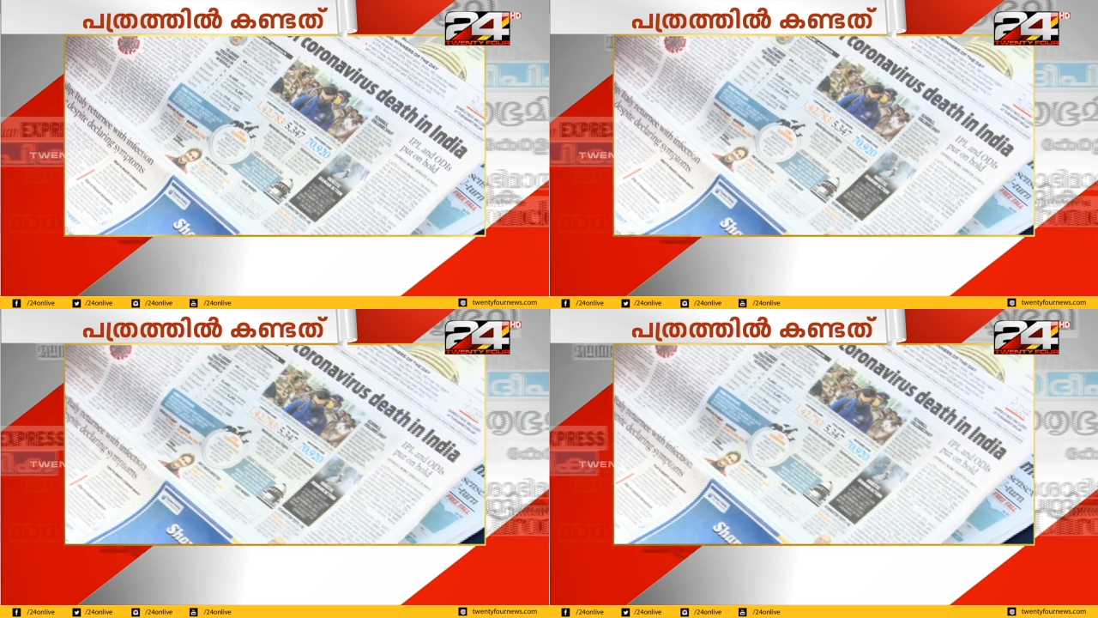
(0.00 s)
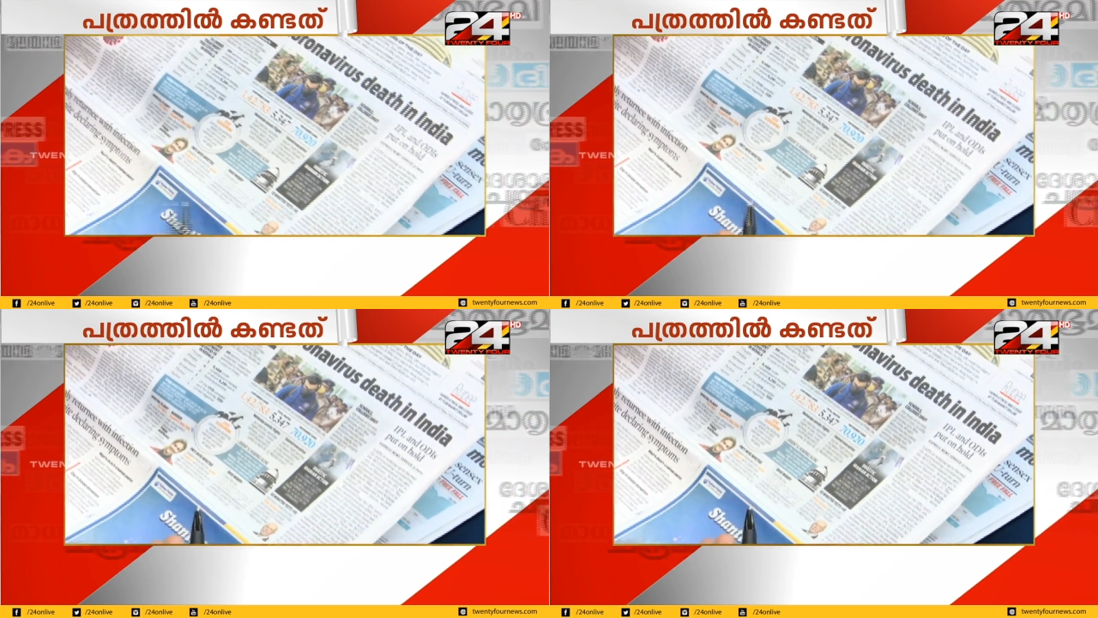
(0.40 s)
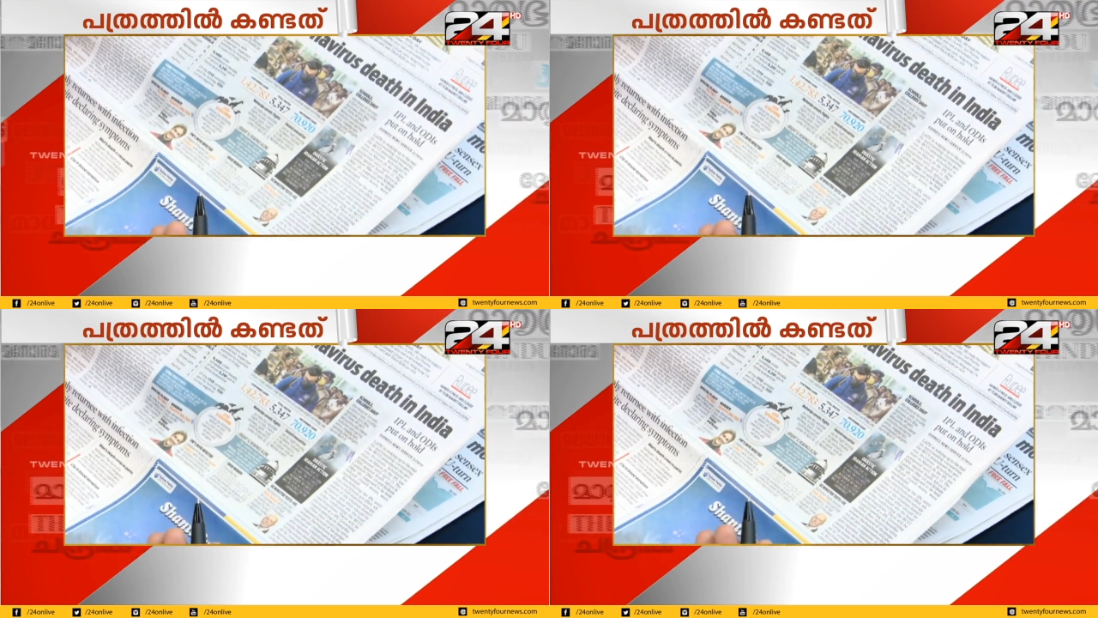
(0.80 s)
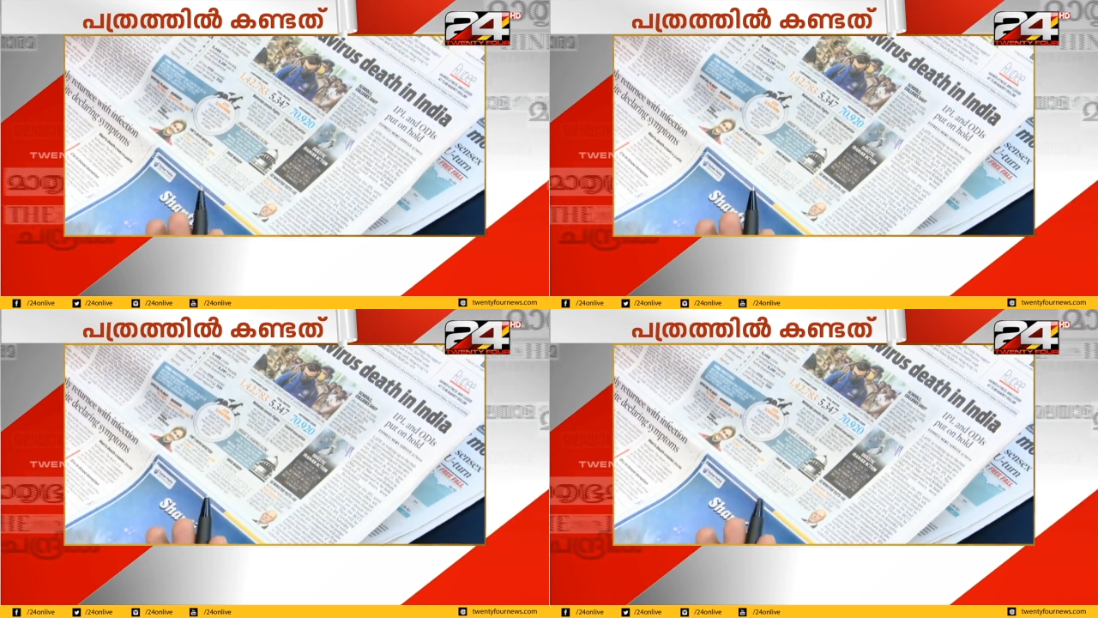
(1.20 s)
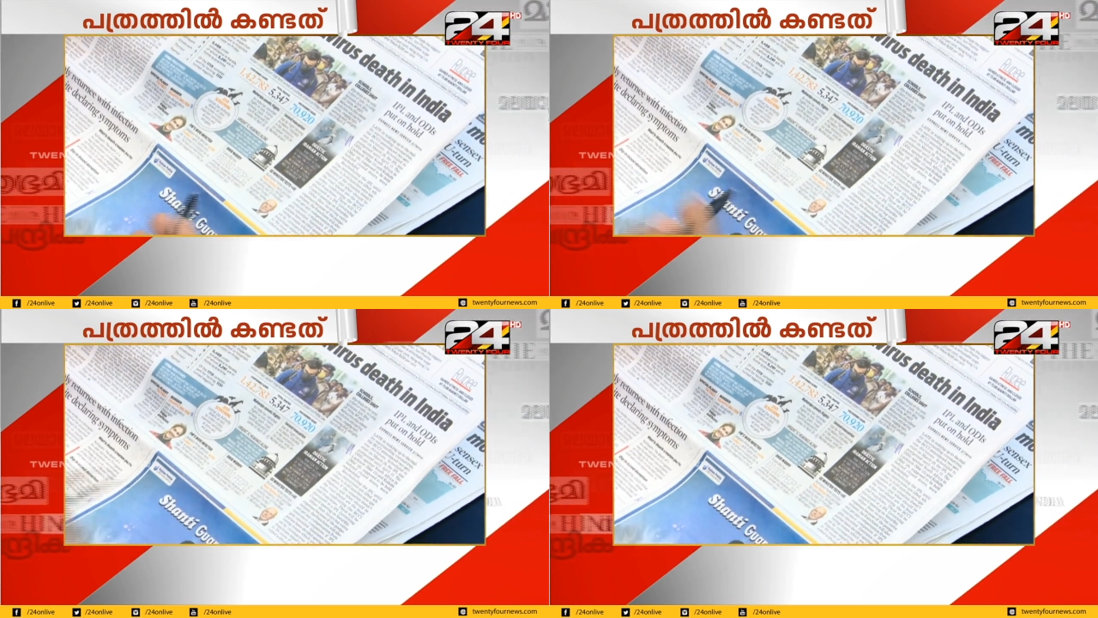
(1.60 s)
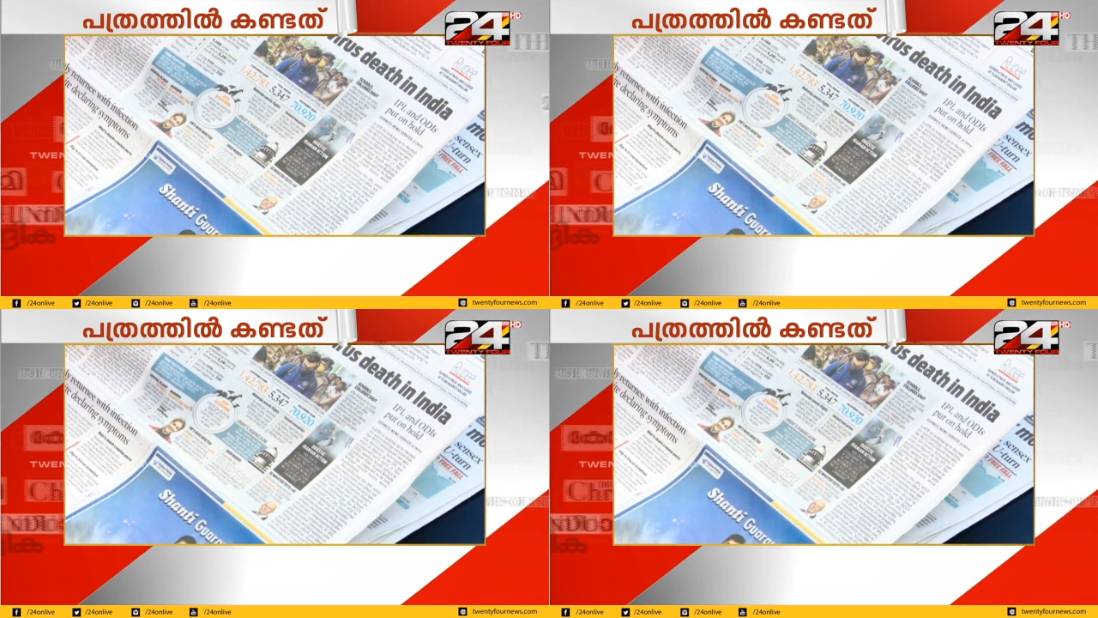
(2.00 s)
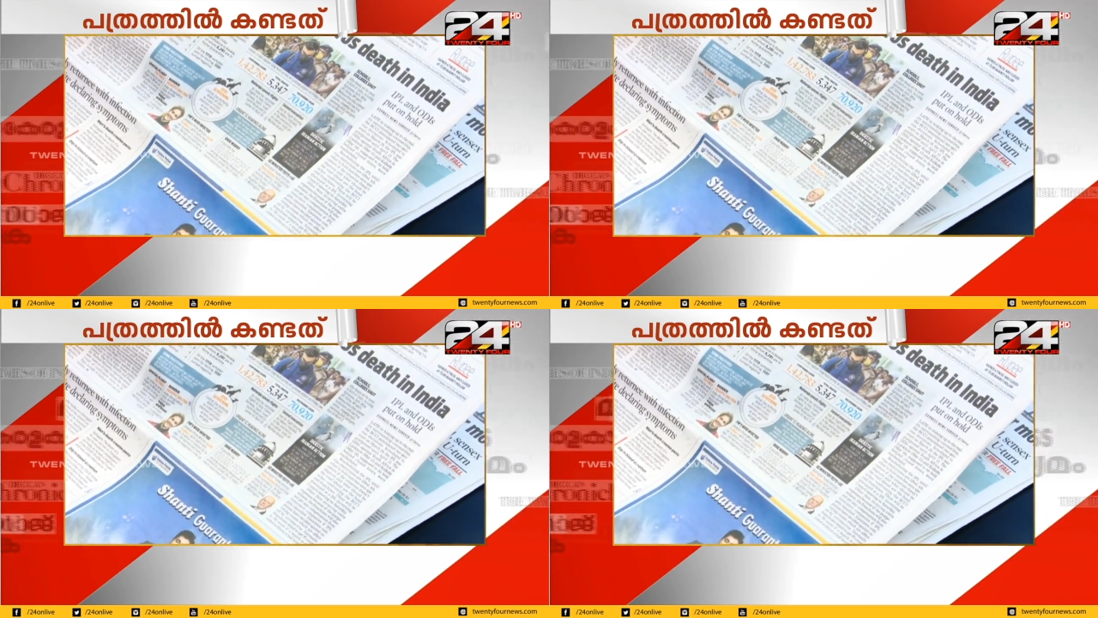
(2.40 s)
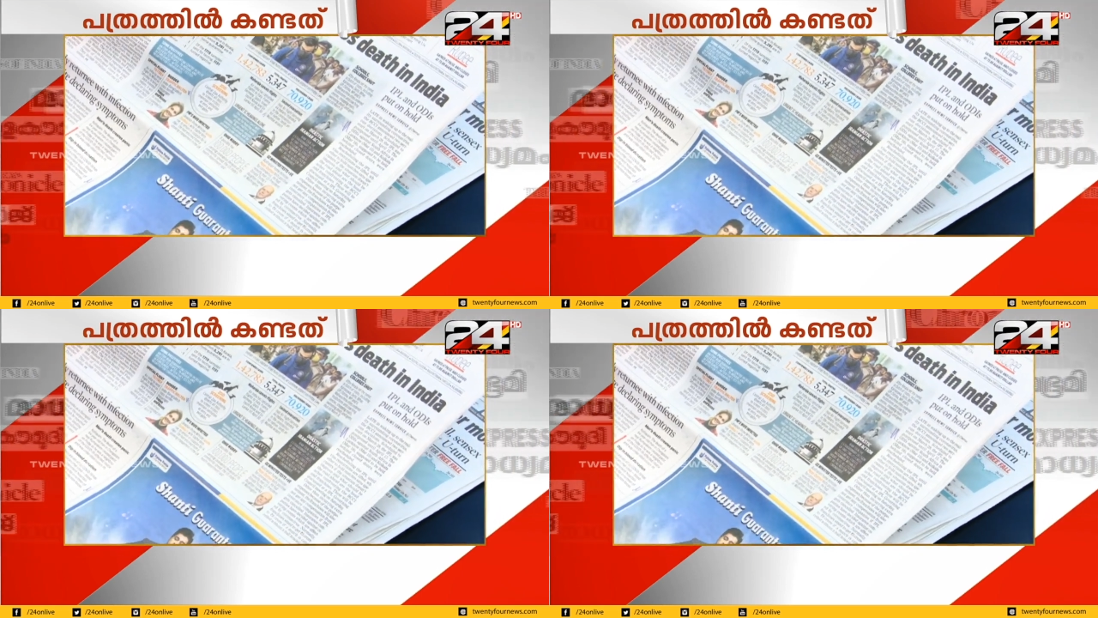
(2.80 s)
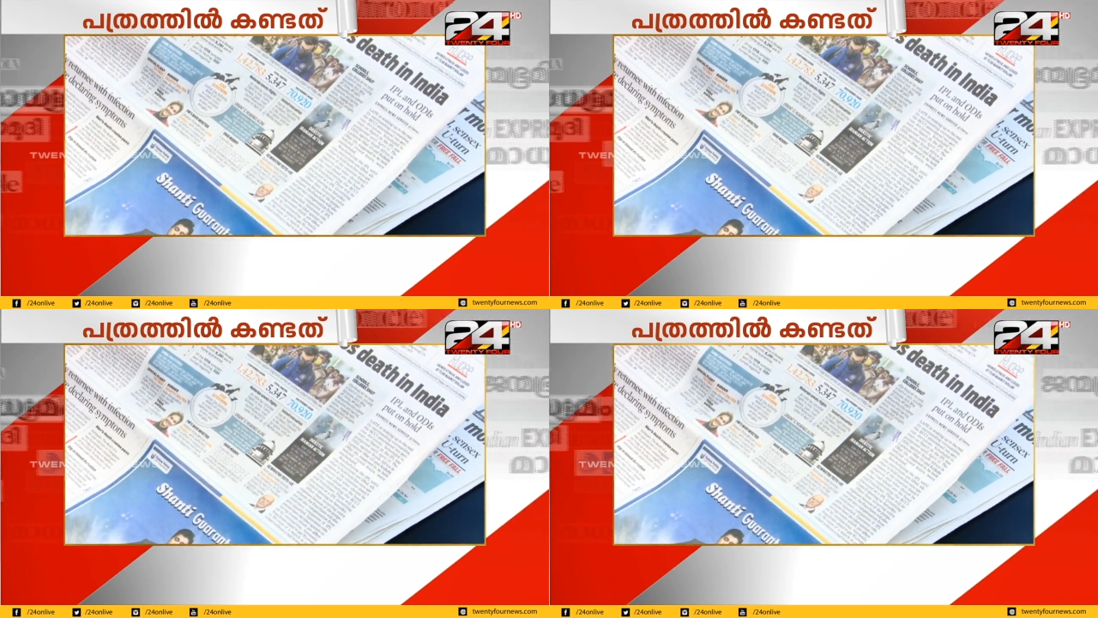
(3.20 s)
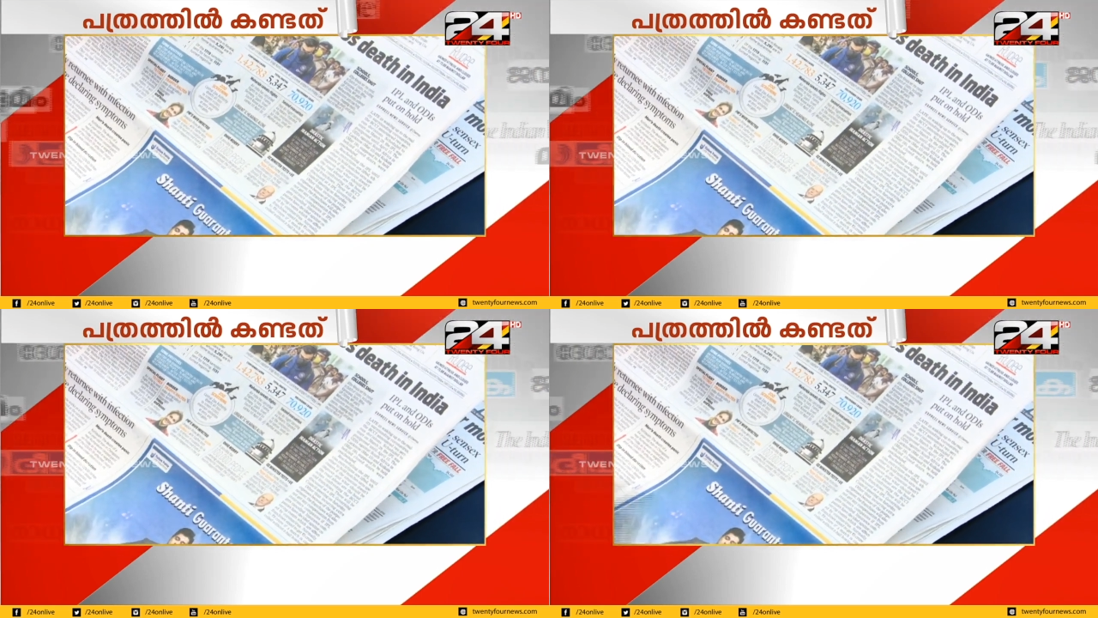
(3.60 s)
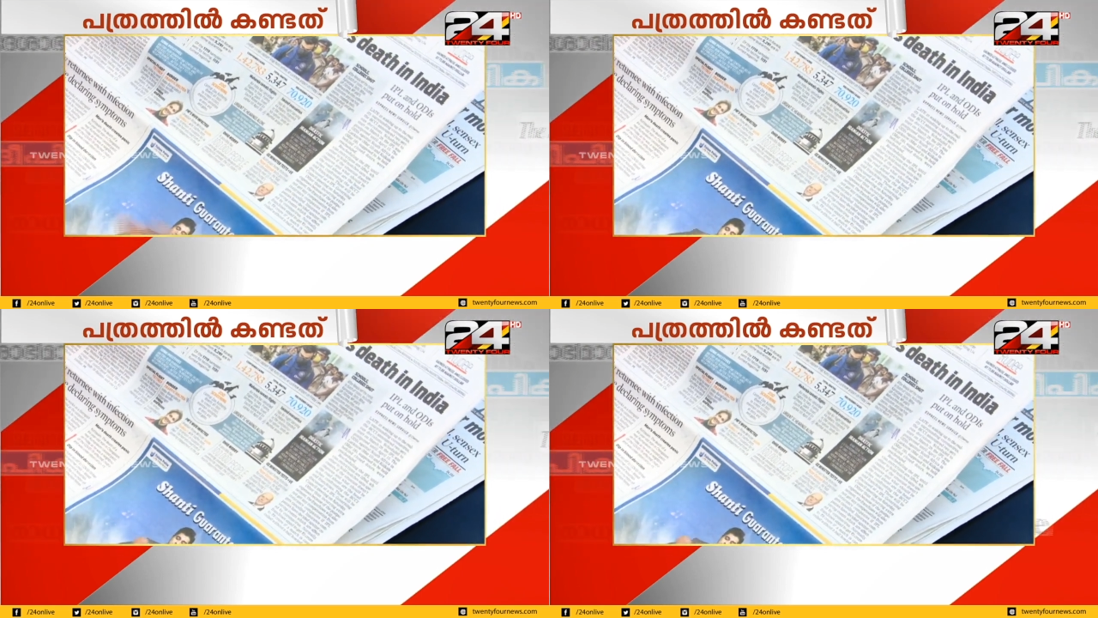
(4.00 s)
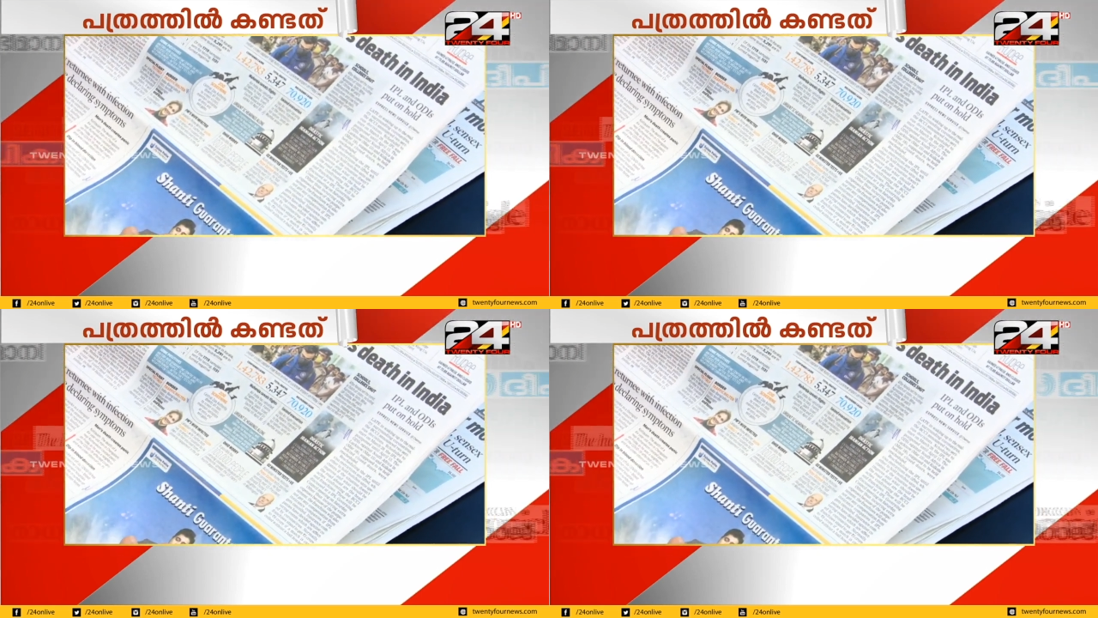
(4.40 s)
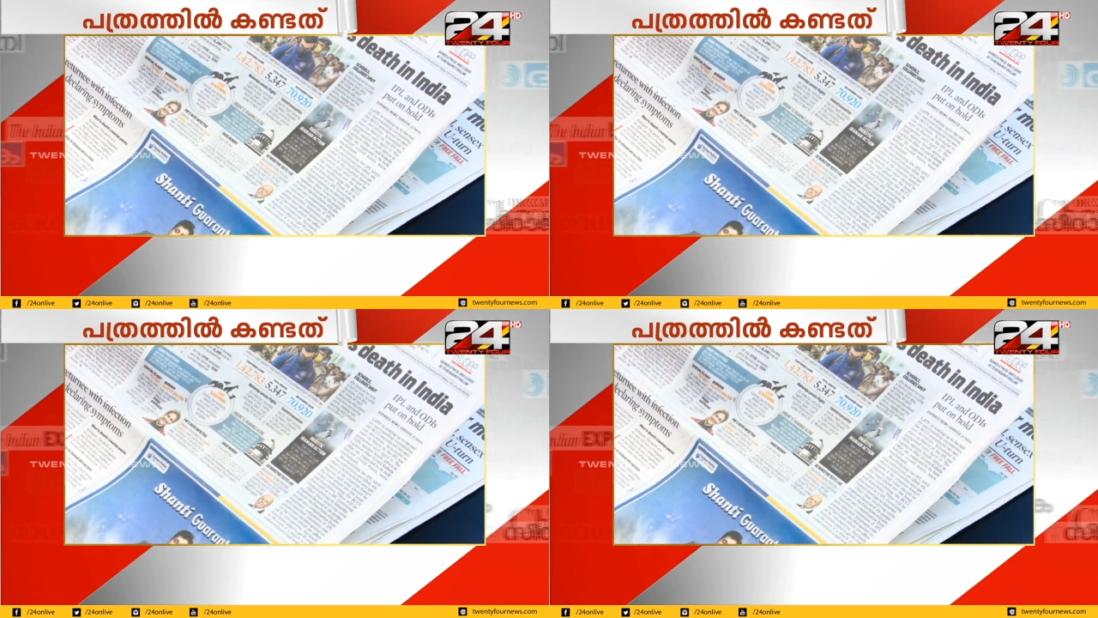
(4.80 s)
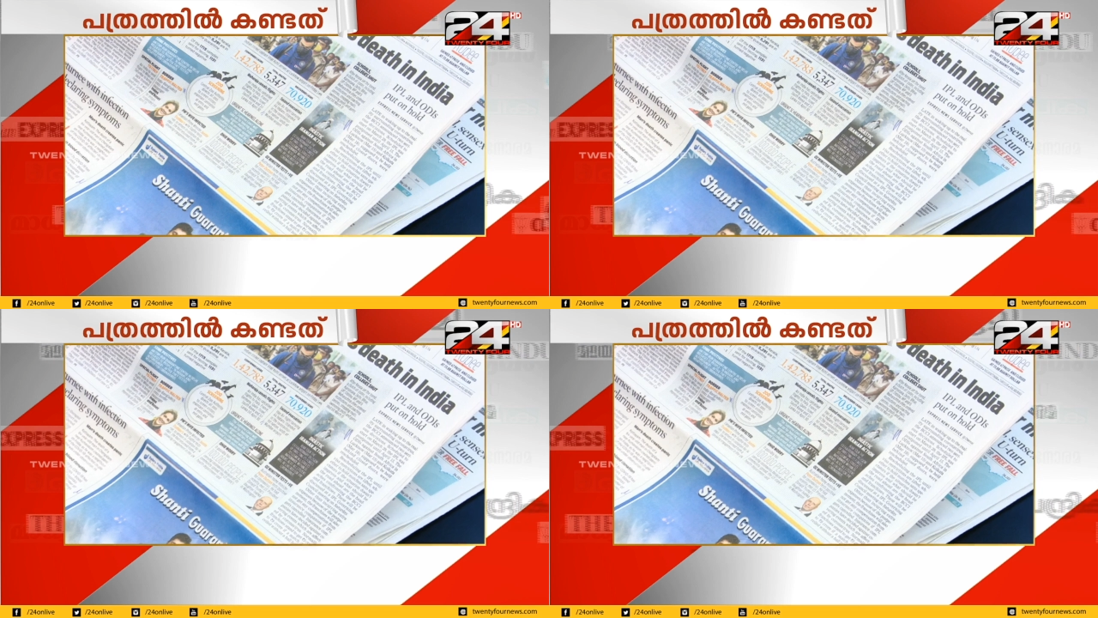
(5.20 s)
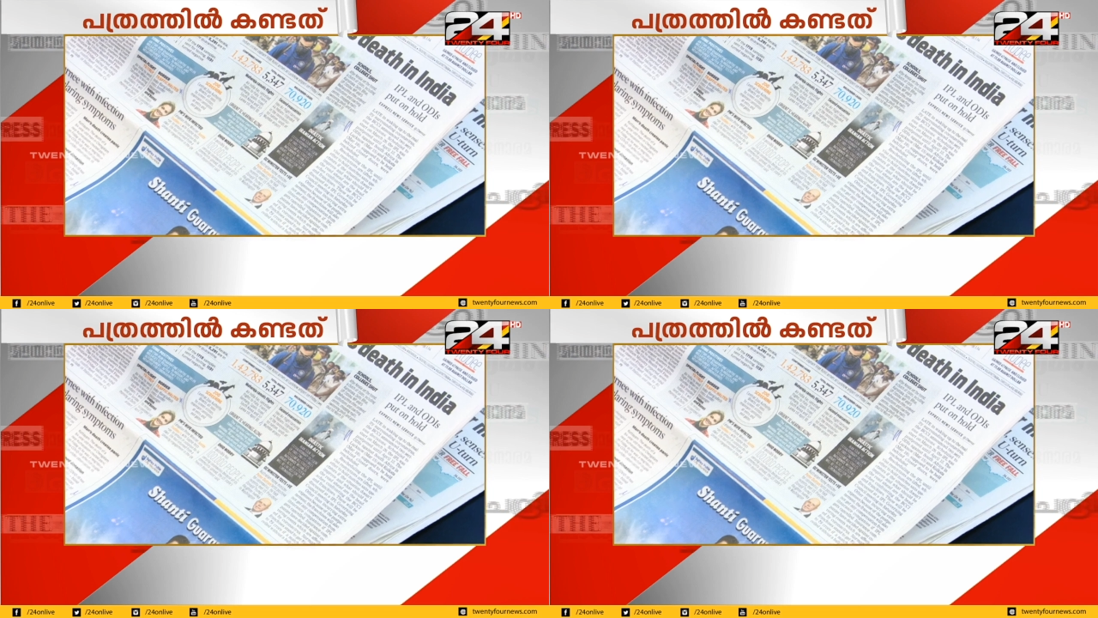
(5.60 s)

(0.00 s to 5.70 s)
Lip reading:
Nobody's mouth can be seen.